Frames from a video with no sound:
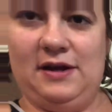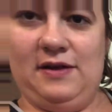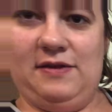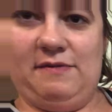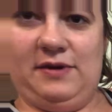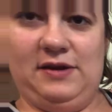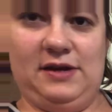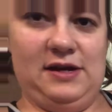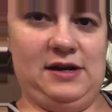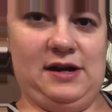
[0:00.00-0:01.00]
And then when you
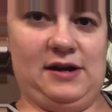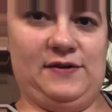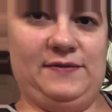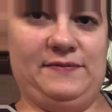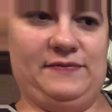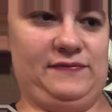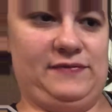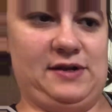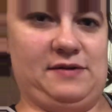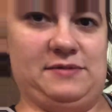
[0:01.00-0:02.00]
get it out, it
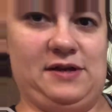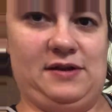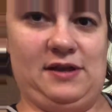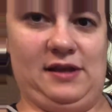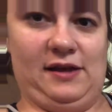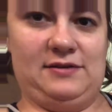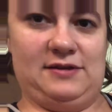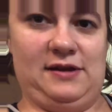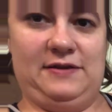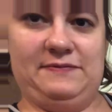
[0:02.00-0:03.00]
comes out like that,
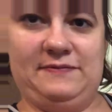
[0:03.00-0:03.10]
see?